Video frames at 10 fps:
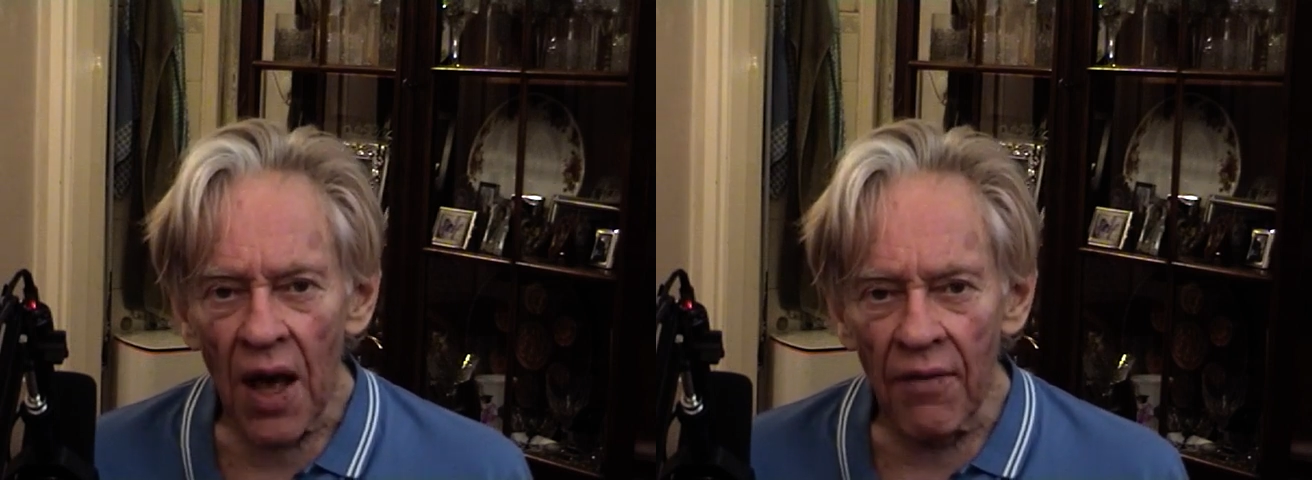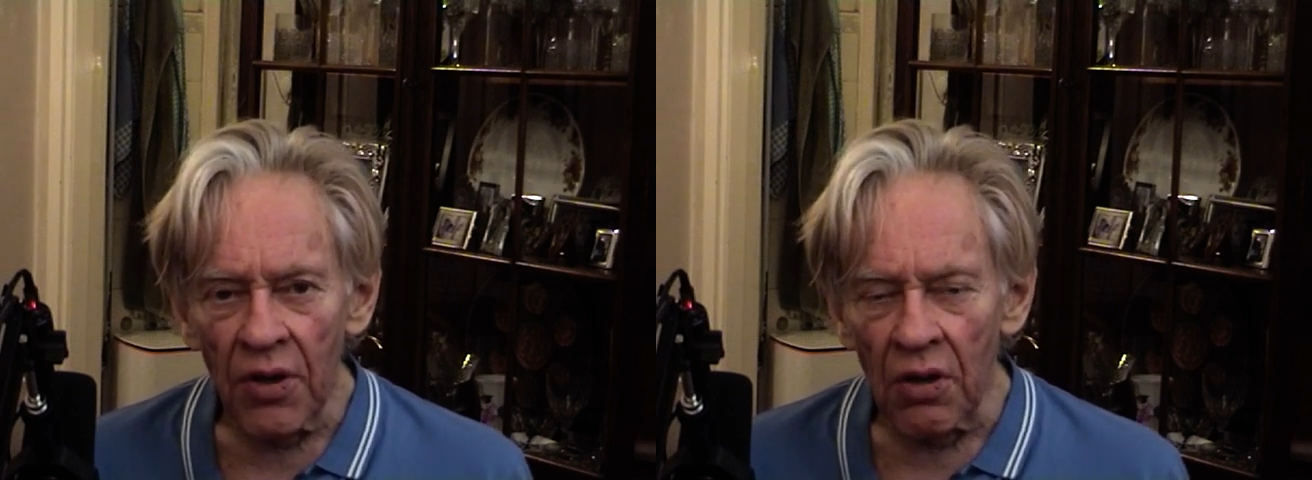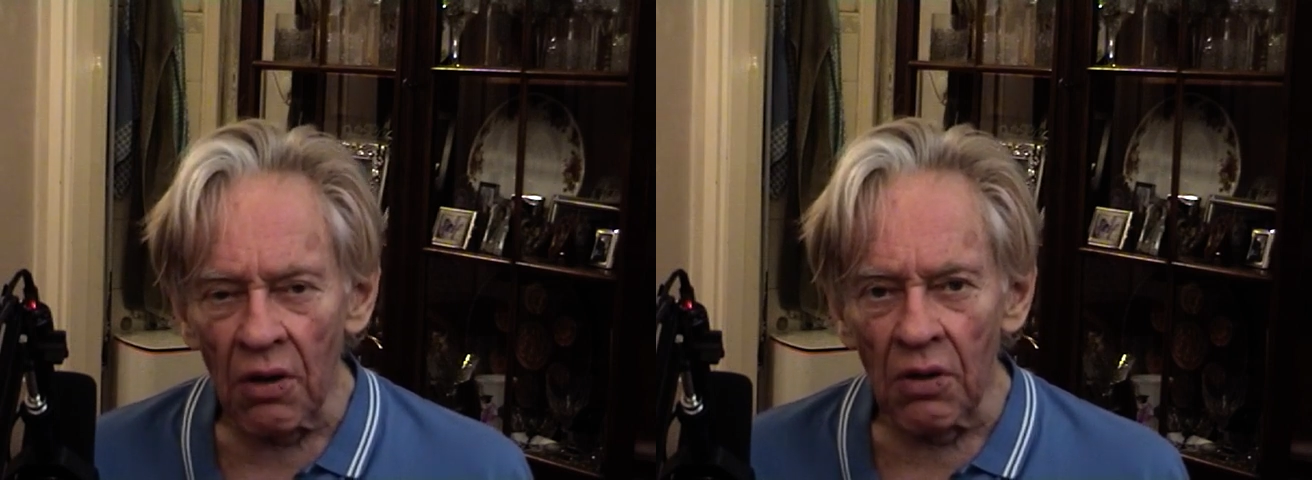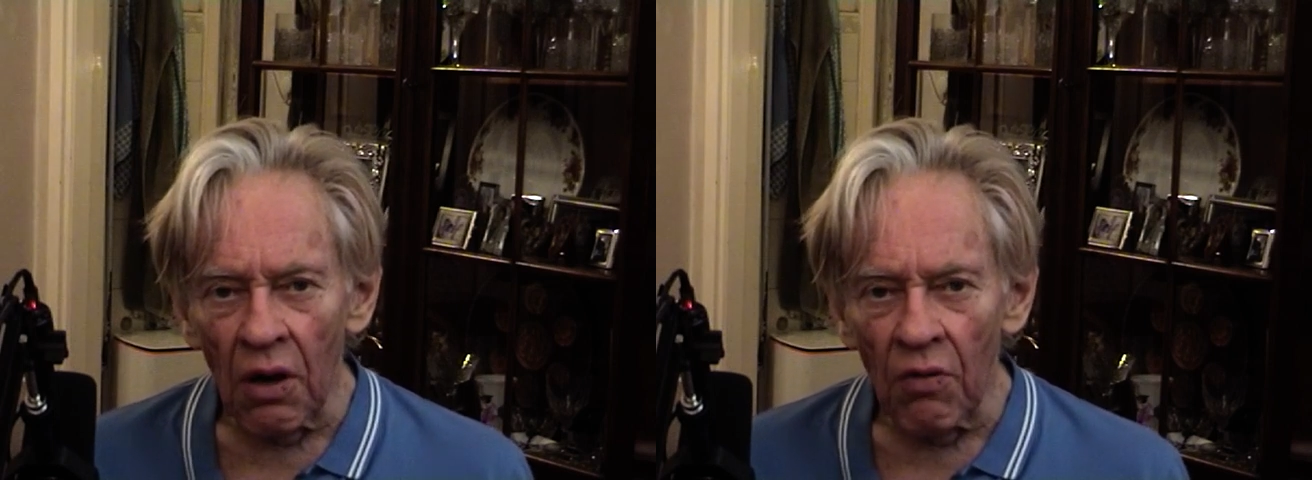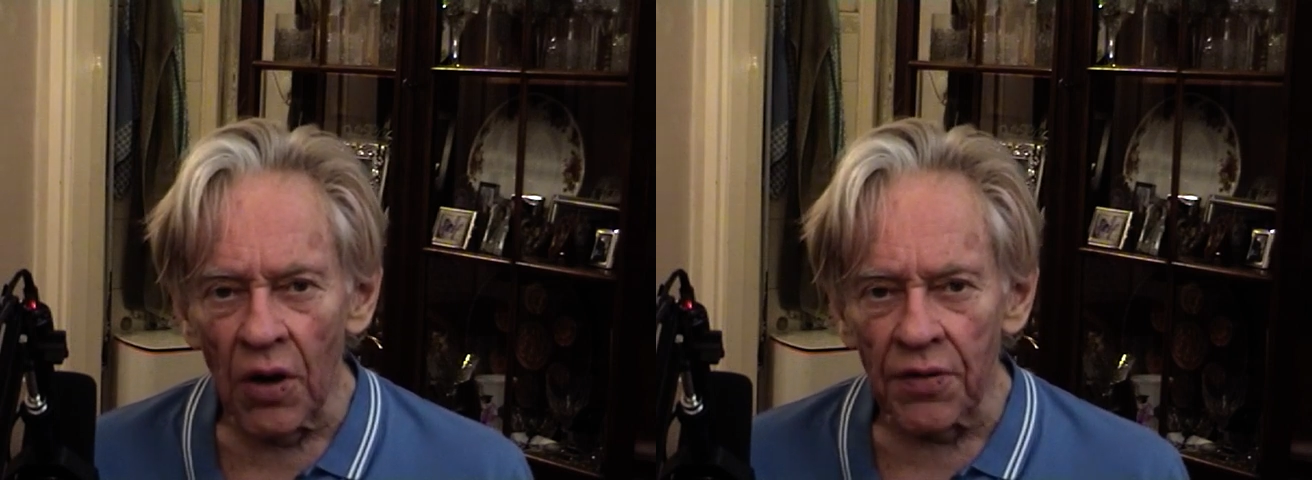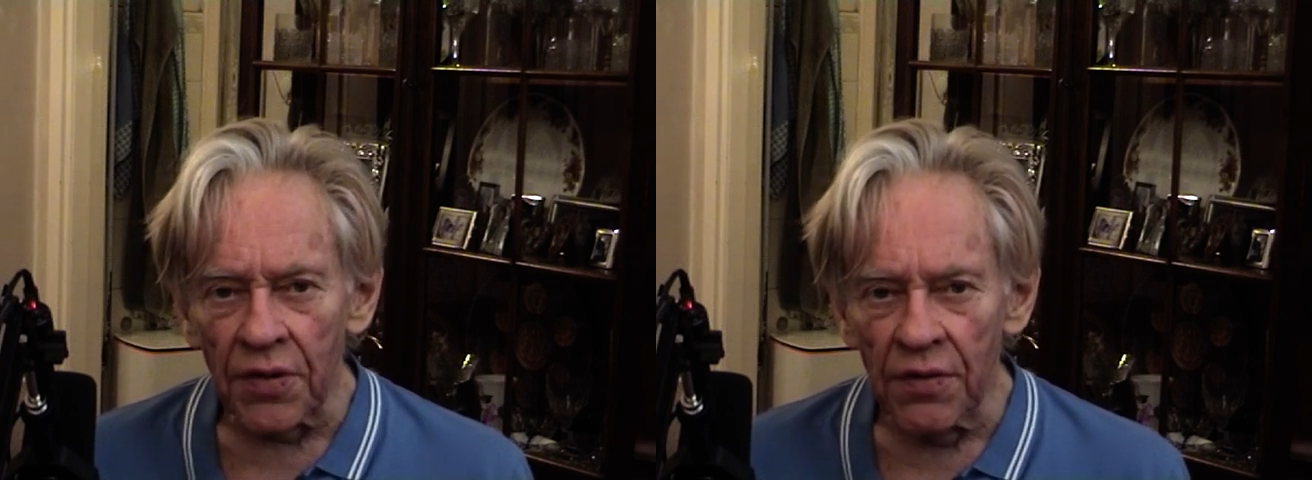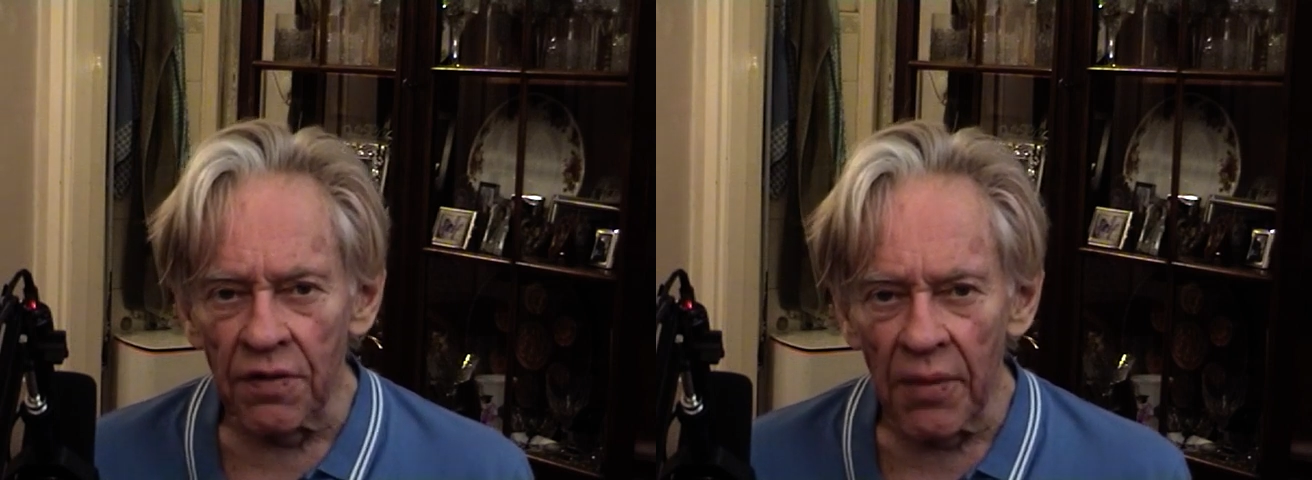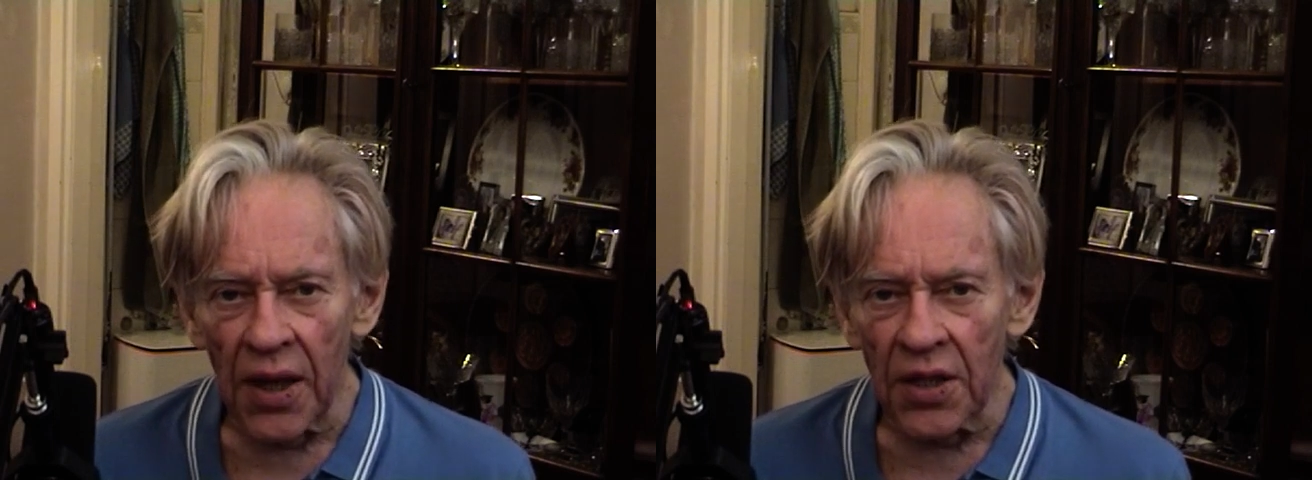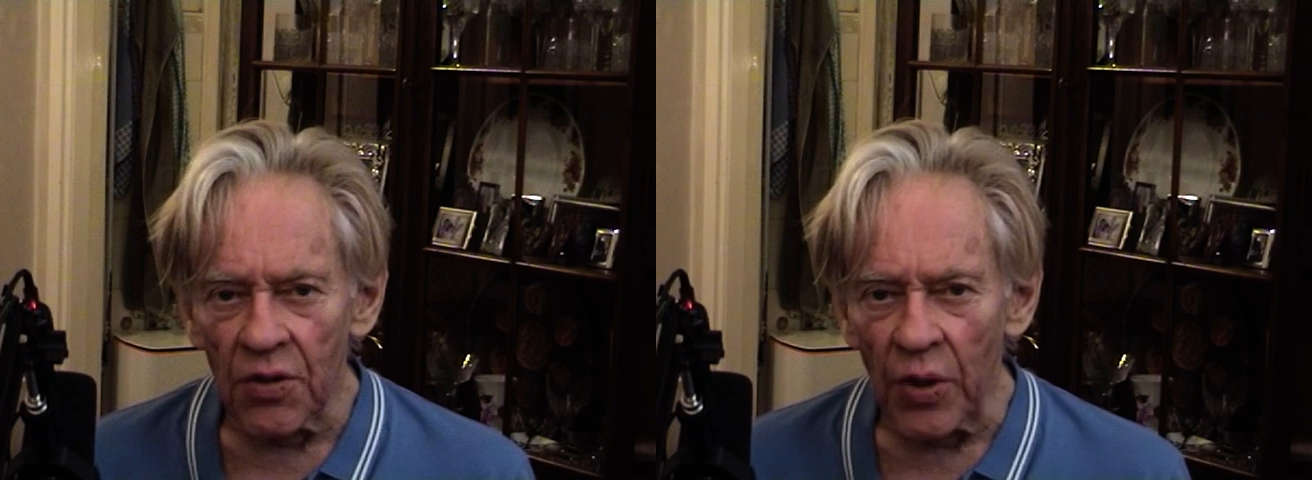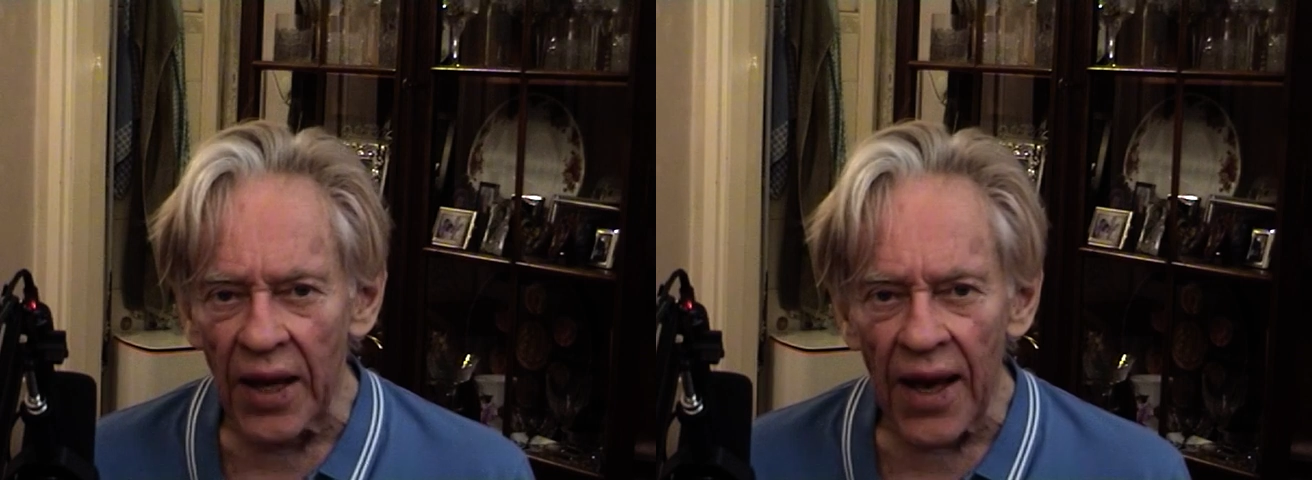and we don't know what for
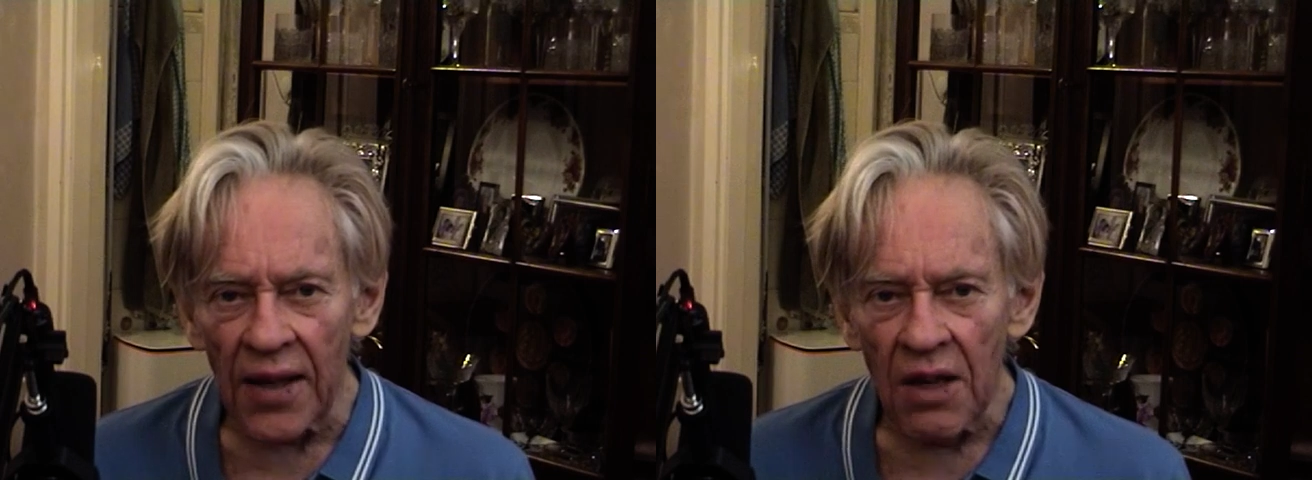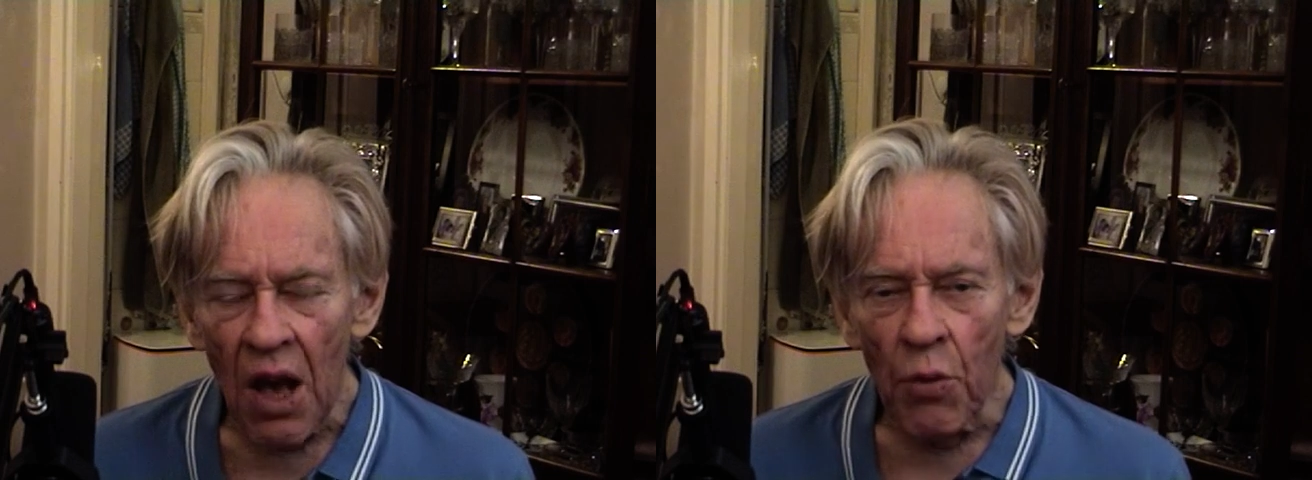information we get,